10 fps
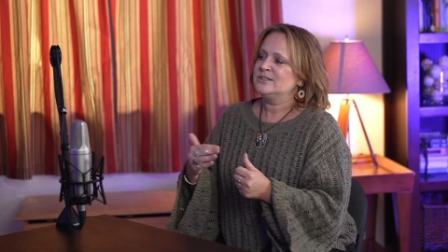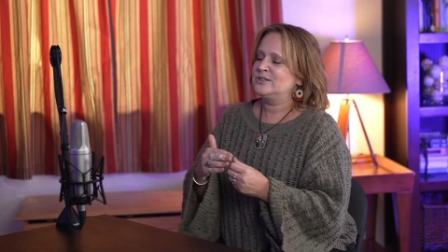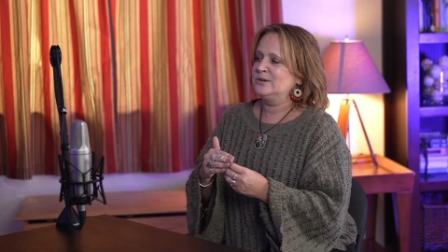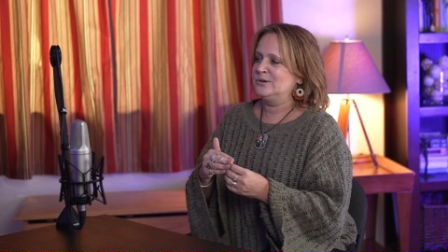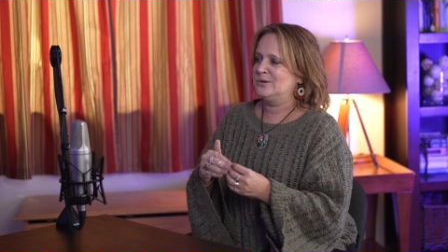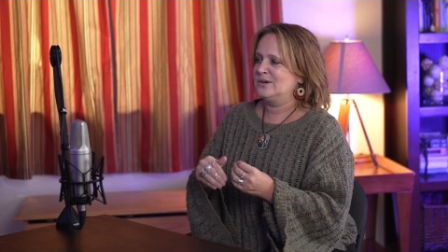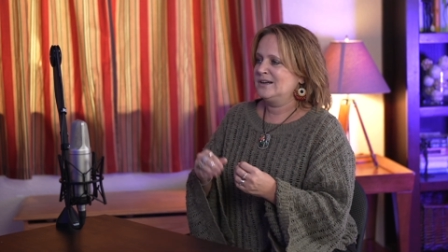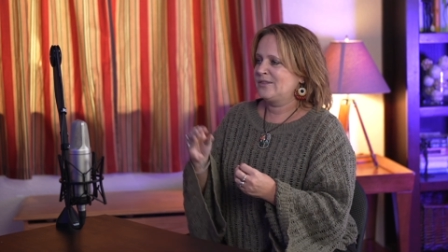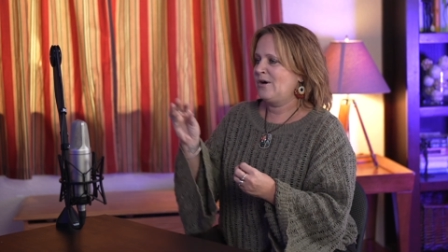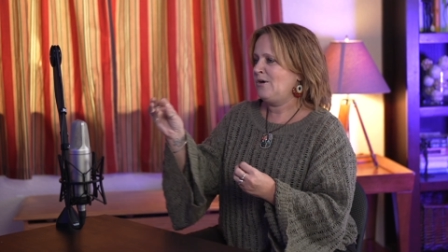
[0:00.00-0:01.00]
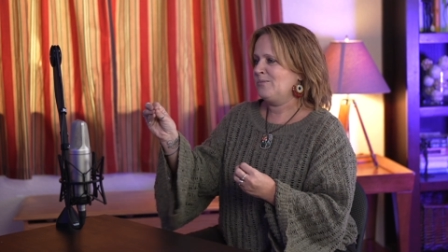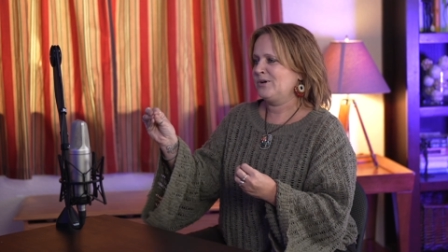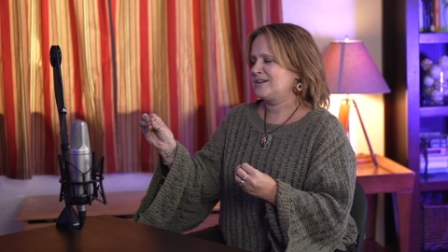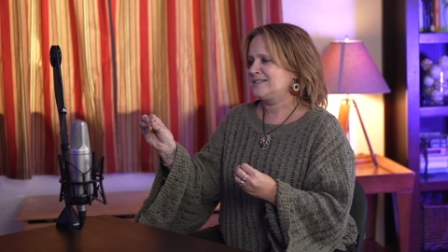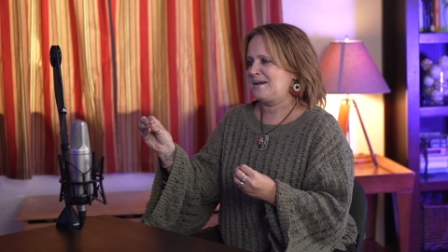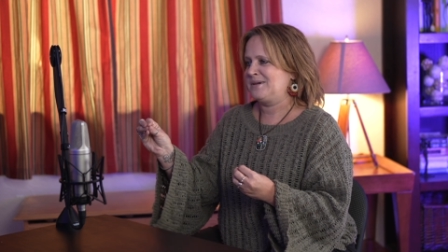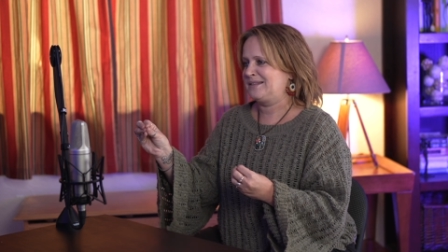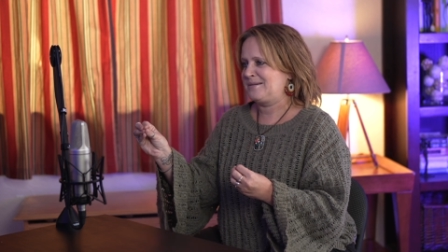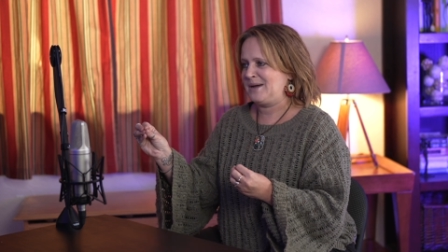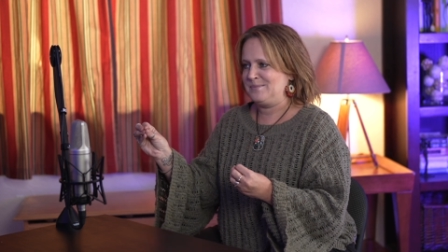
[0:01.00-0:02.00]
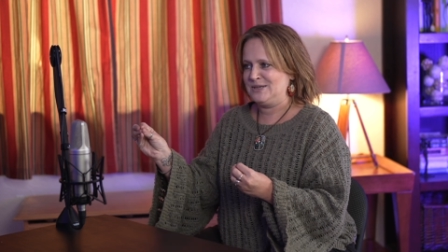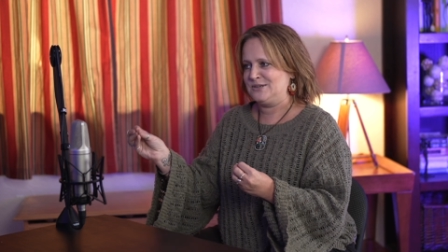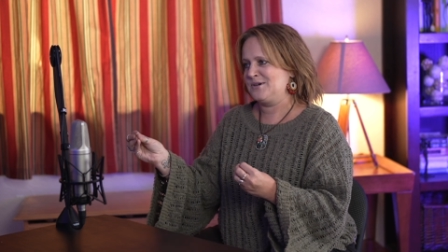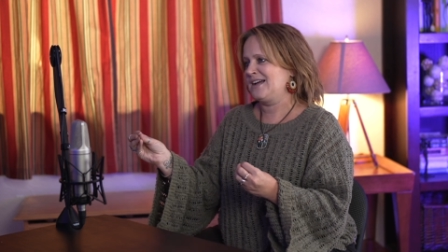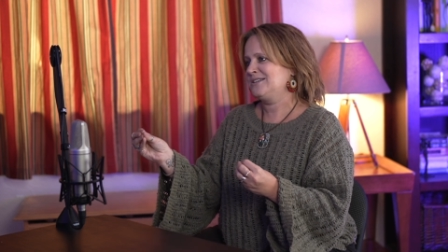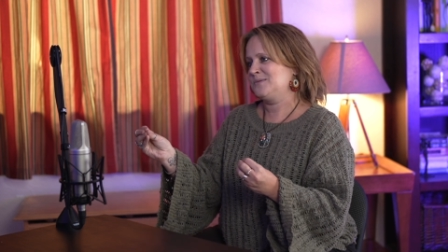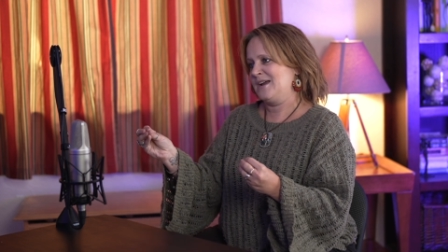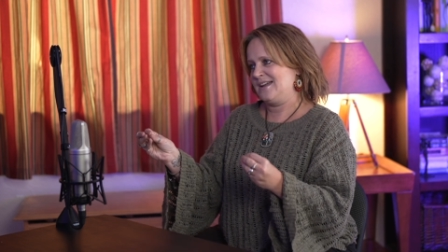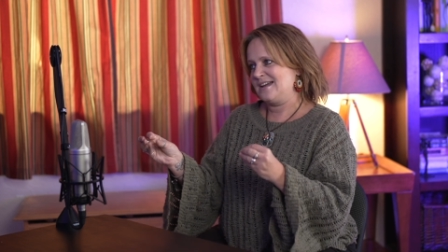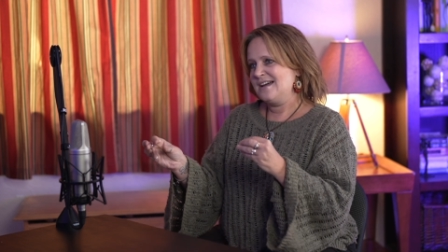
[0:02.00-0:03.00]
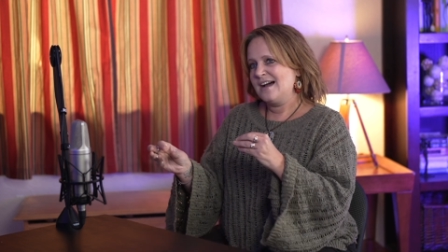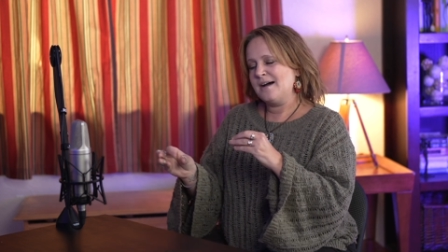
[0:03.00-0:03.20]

to the homework assignment that might be due next week.